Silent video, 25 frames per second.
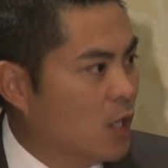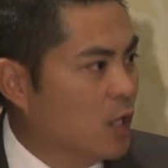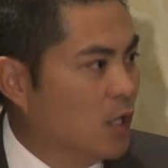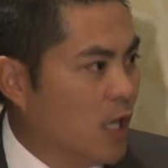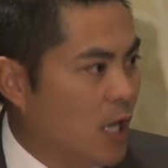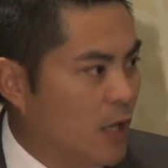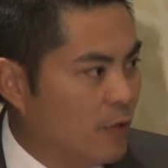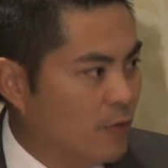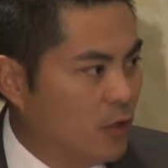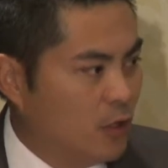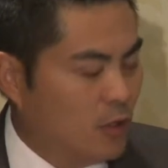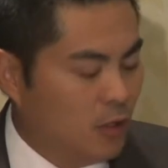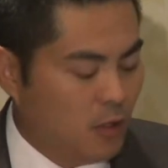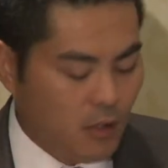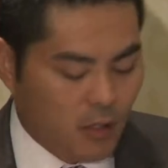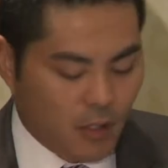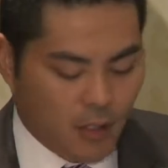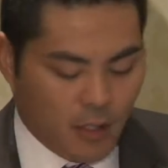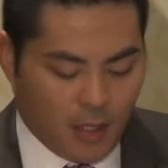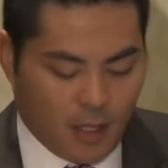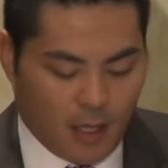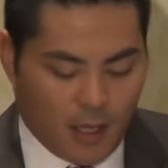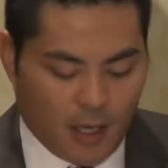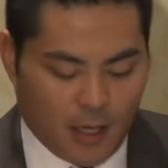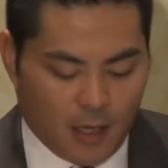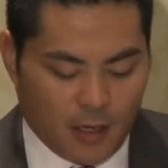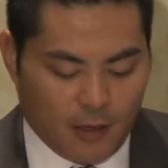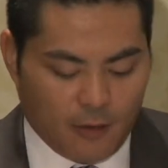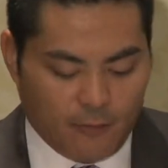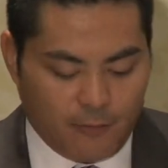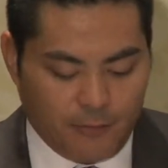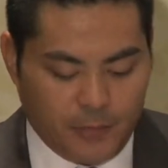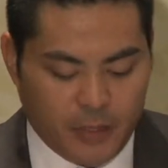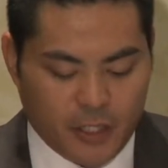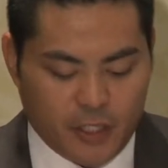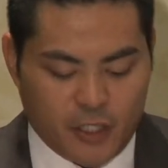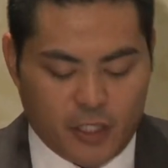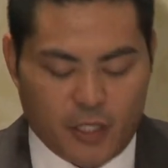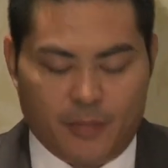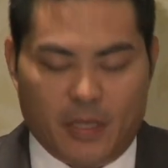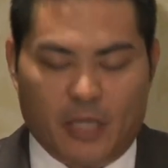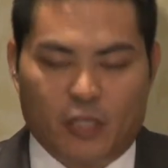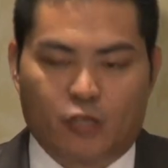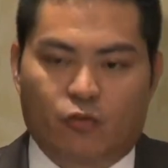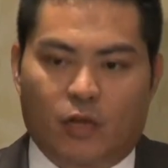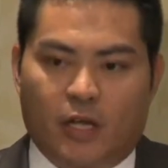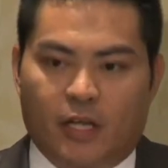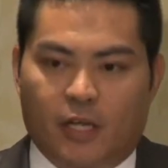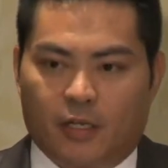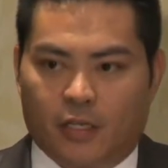level of
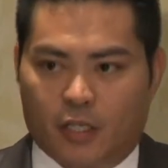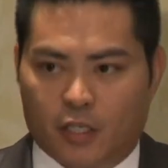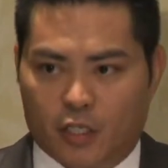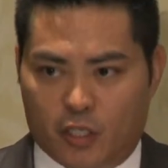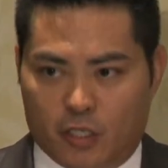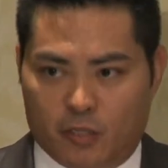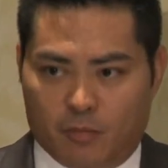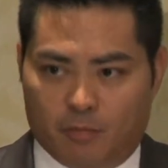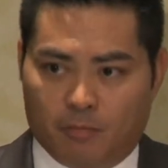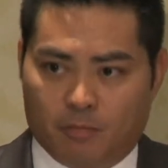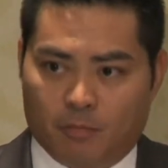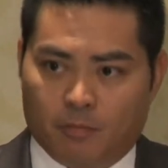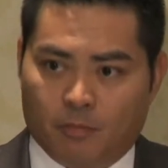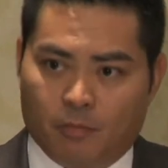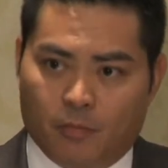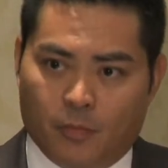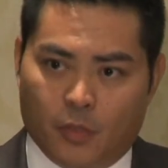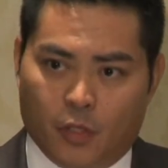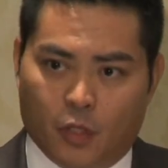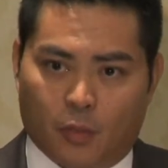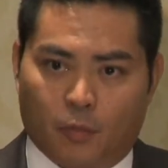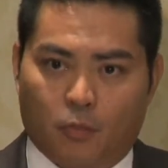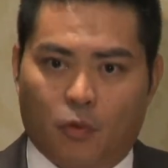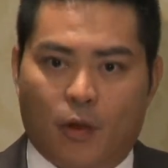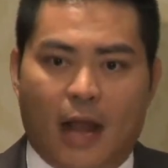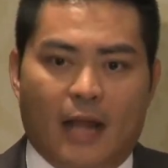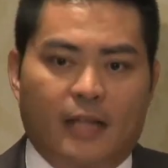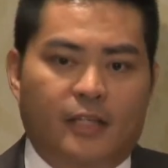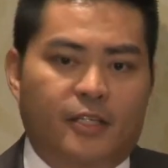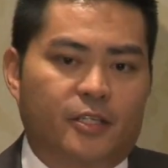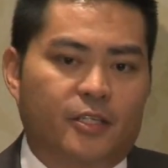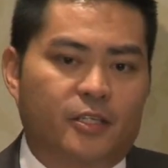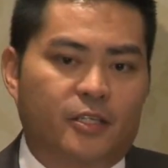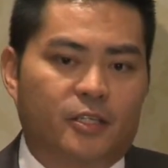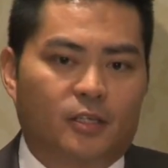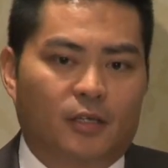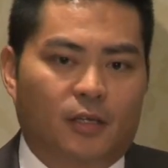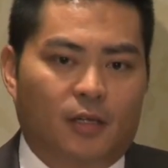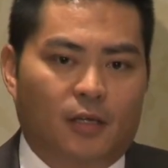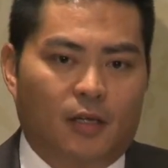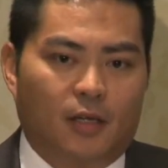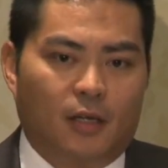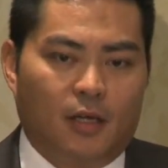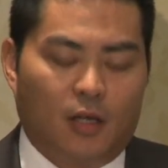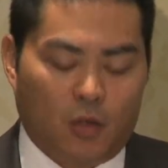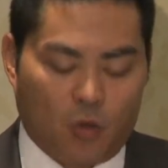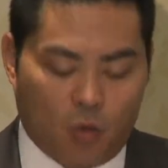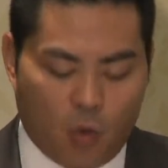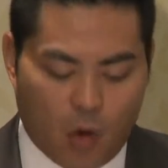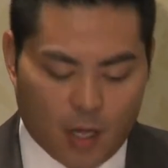PCMH recognition your practice
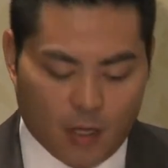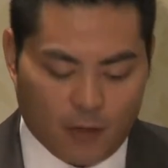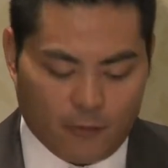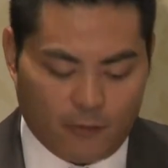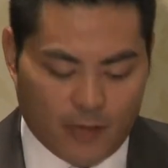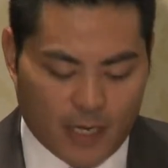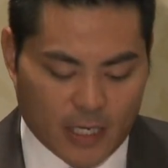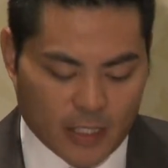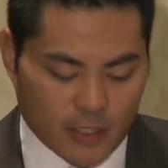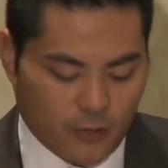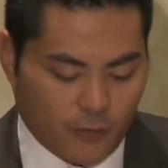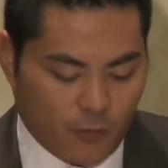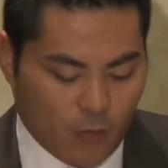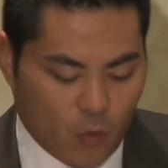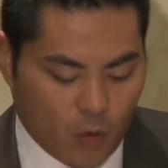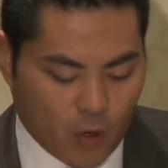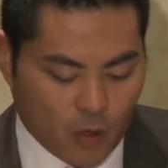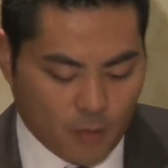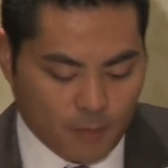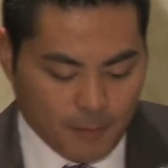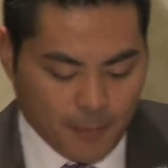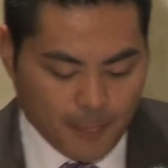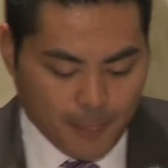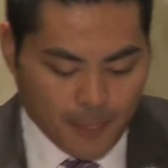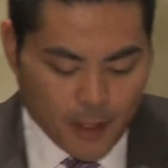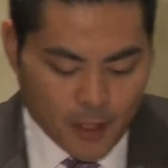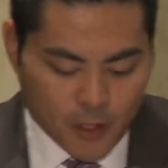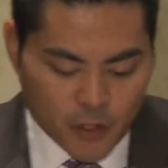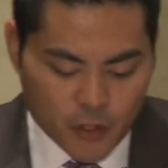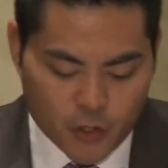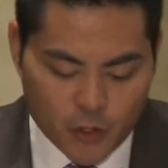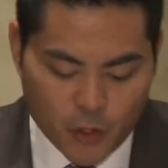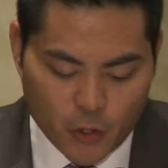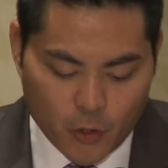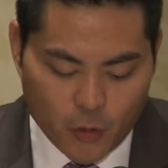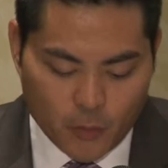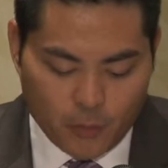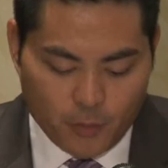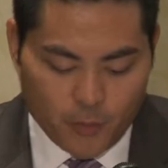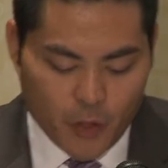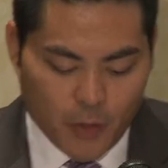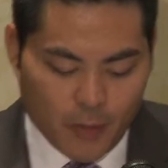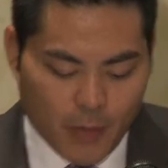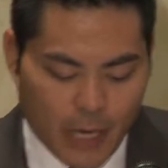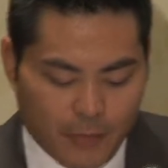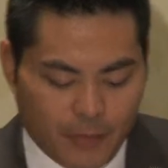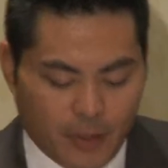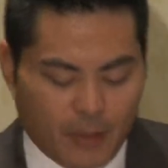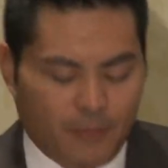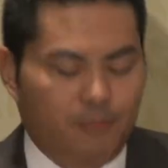qualifies for. So you
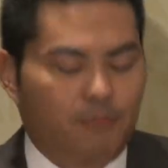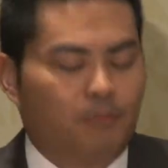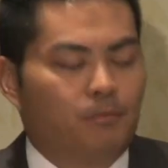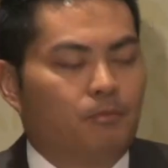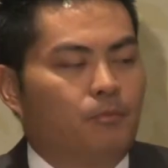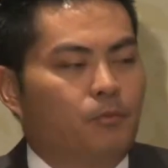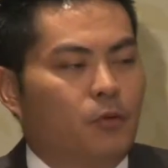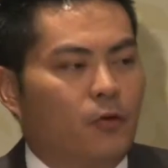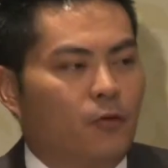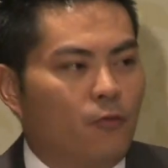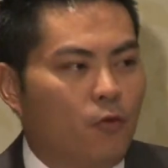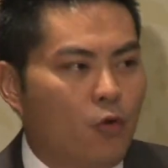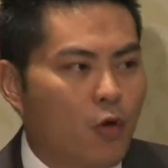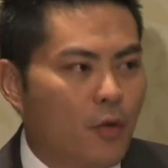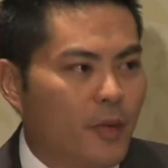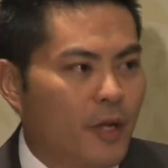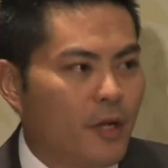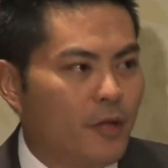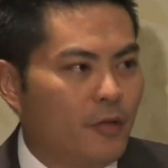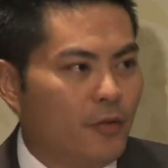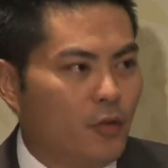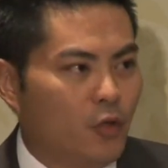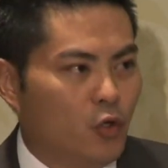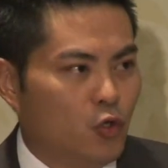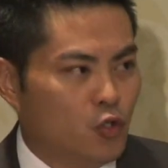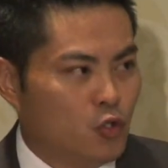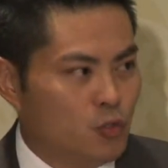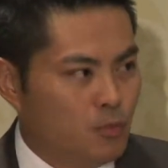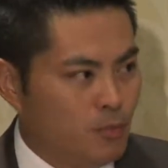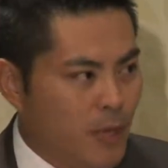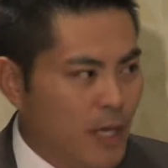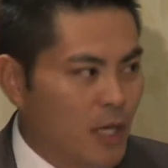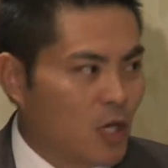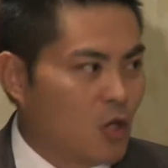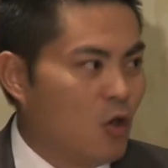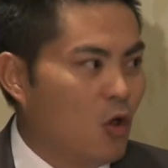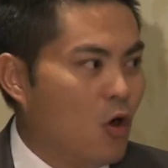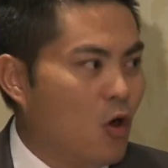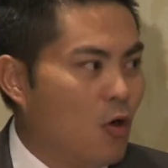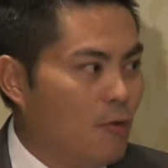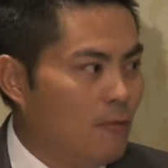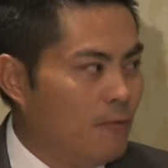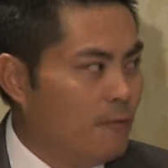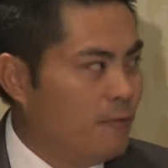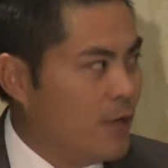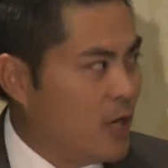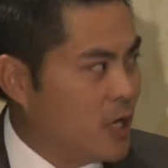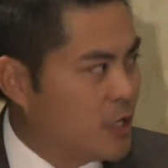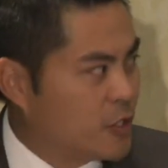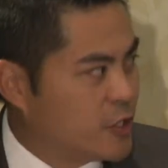might be performing those medical home
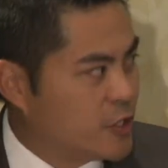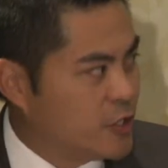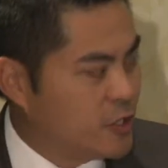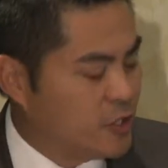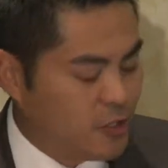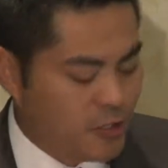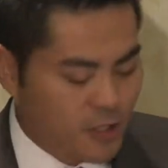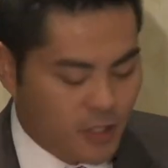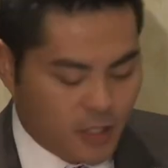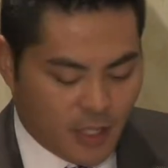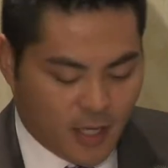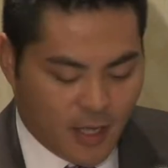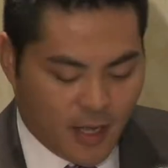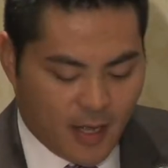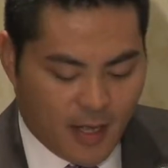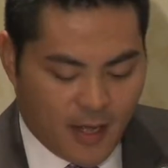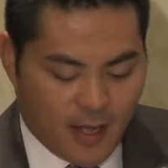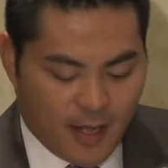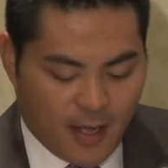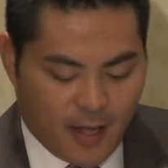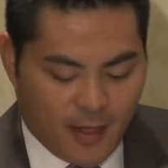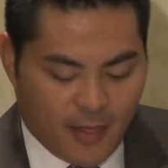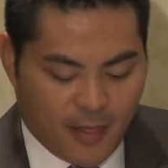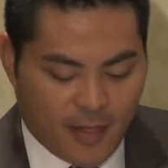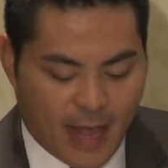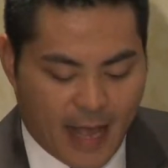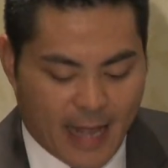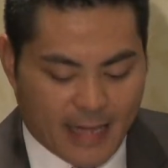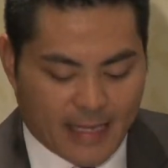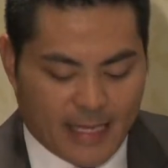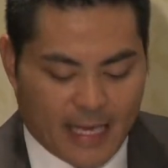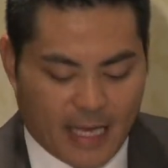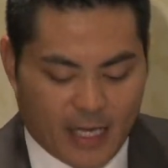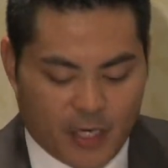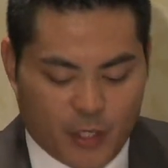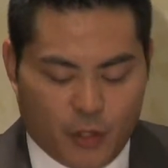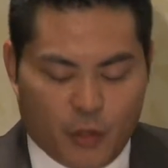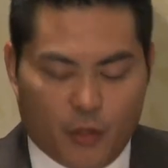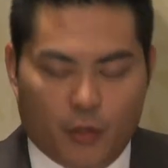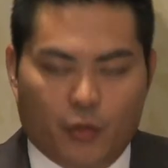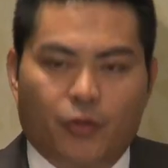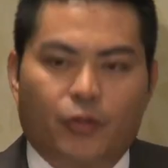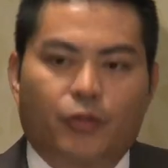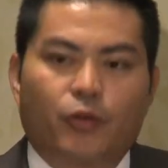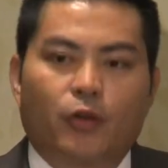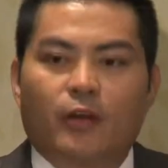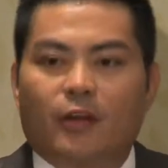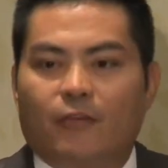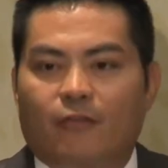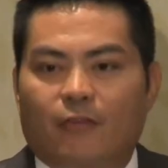functions that get you
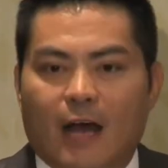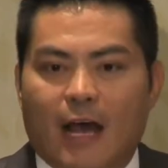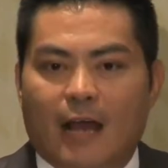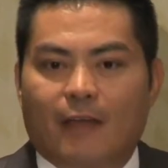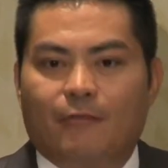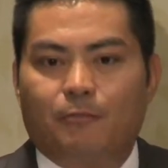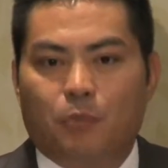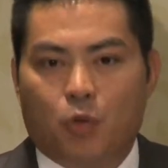35